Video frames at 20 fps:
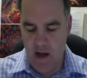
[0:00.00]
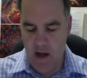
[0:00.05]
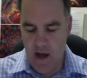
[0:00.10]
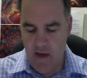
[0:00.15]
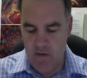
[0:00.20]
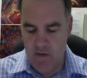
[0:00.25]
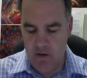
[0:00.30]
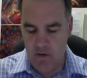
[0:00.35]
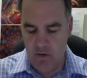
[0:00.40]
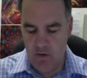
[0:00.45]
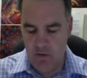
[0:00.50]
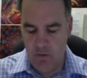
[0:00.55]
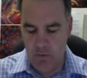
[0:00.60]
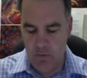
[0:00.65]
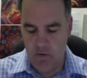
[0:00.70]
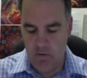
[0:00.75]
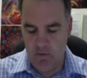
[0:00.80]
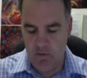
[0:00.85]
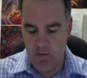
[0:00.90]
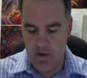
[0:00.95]
And then a little bit
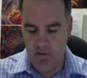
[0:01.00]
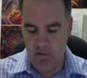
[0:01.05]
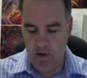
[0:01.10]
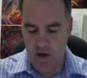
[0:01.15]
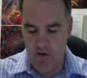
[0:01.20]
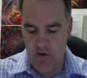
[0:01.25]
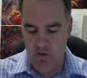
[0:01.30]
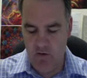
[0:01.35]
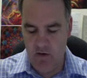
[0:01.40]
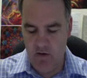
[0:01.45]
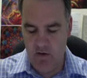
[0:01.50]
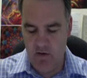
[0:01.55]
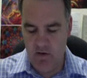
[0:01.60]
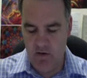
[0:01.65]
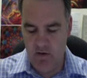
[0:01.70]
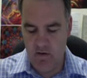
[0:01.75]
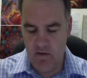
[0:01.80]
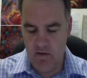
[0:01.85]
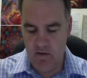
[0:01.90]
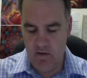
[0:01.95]
of rearranging.
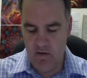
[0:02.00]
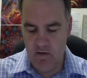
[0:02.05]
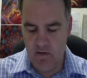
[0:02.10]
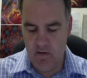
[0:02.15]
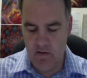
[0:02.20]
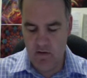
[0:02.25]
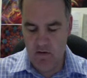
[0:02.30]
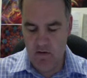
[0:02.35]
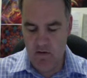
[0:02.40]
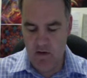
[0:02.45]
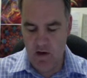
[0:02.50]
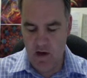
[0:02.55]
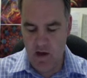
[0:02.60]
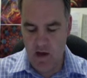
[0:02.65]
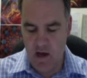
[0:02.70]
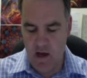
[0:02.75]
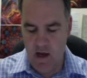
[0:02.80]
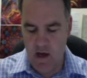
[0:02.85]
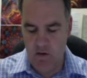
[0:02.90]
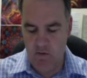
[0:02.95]

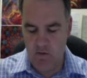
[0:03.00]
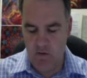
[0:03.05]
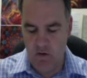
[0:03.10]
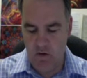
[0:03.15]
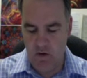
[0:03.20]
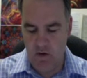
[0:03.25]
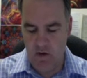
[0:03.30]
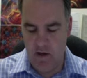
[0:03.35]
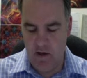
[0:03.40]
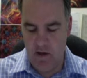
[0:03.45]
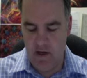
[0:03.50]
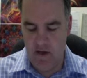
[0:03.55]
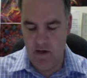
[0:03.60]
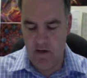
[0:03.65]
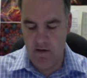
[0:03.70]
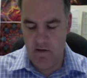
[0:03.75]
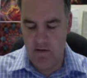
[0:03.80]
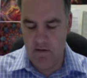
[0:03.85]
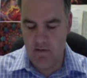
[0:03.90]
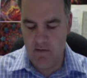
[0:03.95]
R dot
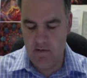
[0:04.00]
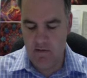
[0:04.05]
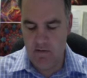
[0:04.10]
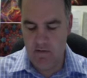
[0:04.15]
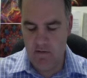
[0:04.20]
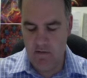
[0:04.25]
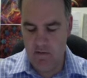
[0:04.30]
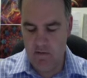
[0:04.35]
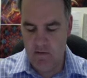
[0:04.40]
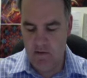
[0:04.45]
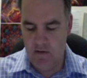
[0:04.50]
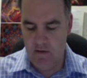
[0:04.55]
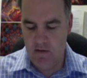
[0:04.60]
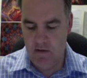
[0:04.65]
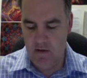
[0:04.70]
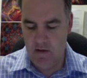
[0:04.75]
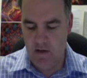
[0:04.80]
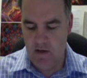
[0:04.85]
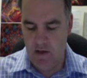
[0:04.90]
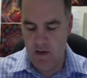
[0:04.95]
n
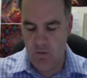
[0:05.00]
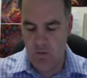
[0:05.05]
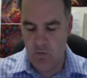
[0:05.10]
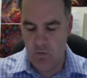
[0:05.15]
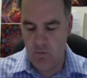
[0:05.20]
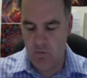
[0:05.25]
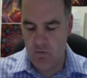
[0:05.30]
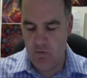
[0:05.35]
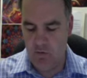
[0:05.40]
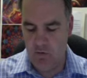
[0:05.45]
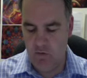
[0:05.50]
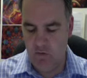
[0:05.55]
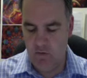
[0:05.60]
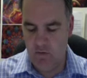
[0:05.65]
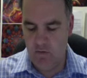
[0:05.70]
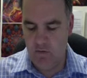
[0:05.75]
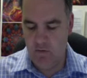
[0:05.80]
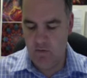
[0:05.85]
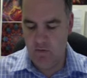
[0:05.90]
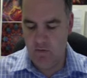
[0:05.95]
equals
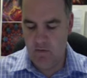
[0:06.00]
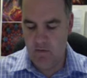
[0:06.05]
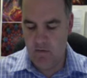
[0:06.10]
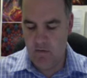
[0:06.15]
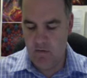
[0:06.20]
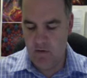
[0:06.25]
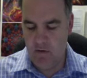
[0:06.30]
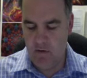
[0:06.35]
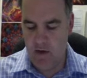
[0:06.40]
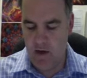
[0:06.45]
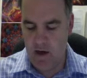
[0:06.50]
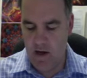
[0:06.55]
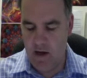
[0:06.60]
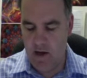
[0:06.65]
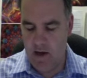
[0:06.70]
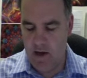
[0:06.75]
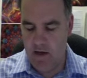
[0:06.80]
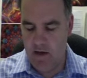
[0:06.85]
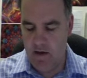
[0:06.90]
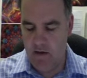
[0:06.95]

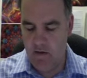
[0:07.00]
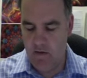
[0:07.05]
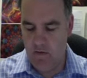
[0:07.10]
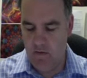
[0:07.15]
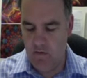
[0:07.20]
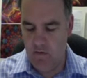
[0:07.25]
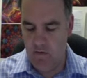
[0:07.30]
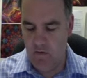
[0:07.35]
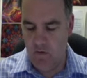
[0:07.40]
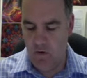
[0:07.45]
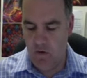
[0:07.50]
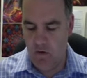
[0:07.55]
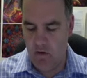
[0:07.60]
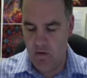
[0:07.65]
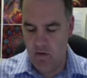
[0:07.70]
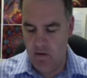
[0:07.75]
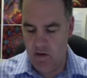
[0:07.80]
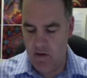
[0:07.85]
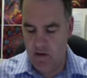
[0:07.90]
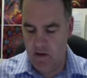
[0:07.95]
A dot
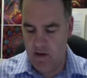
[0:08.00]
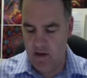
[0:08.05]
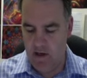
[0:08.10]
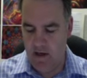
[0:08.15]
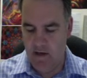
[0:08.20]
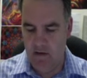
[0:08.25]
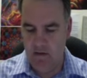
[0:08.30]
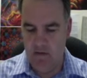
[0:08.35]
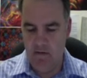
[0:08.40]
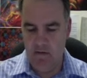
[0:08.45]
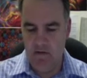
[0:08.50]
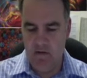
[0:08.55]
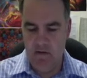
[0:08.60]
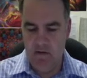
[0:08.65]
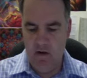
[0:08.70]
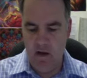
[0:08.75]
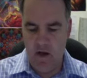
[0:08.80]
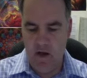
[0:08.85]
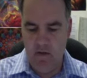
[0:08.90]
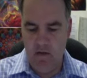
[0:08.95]
n.
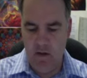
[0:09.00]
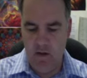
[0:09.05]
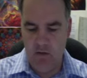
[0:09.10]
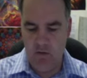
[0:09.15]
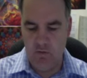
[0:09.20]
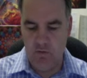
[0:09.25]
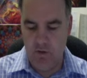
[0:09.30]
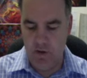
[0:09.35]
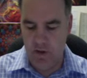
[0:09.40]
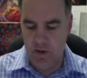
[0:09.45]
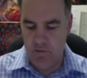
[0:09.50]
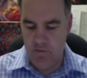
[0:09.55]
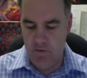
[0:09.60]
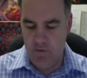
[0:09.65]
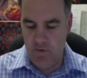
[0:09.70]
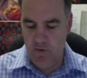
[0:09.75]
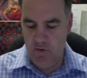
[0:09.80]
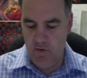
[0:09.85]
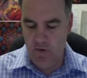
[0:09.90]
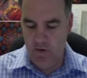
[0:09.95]
And that looks really
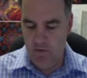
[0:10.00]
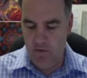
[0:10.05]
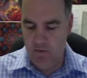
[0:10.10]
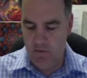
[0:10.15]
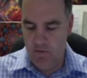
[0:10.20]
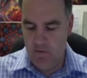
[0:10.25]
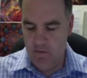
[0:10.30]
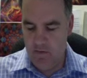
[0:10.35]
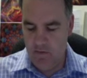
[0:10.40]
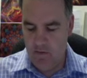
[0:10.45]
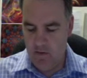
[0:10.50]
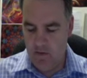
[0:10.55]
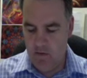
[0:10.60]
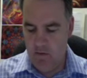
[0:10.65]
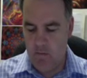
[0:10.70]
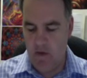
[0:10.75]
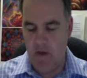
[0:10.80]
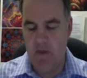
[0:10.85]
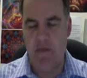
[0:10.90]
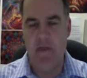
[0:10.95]
confusing,
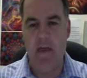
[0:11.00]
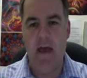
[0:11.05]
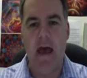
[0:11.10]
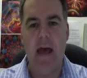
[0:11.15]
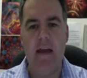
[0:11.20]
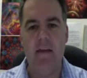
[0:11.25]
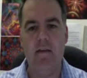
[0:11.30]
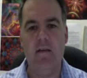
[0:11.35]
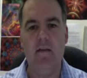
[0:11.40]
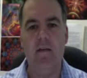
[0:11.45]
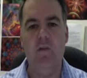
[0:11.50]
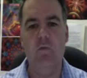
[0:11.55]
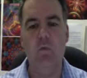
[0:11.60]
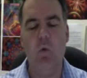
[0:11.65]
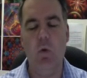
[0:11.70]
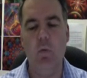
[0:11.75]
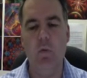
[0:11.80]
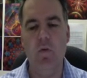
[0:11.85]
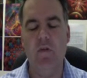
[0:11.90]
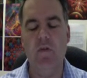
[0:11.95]
but that is
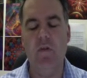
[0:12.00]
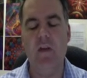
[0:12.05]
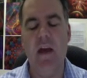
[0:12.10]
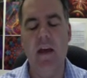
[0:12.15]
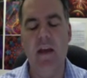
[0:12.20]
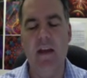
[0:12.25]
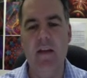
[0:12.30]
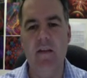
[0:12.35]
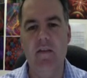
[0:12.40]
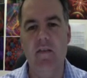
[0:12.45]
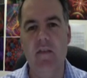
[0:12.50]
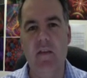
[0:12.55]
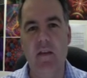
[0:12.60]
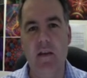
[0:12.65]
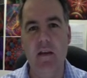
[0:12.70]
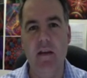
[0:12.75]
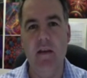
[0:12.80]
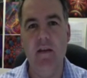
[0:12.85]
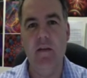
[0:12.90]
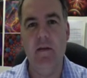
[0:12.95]
what we'd say is
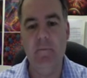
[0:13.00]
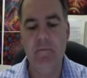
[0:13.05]
the